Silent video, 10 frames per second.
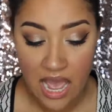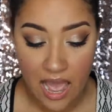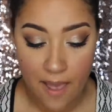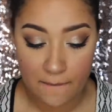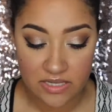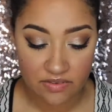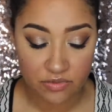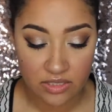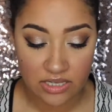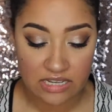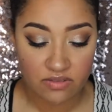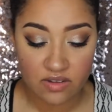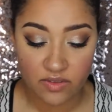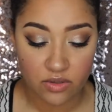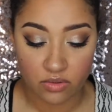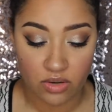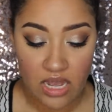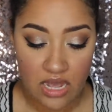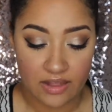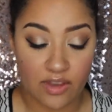Definitely, even if you,
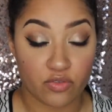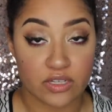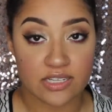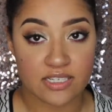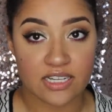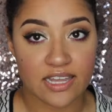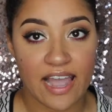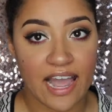like realistically,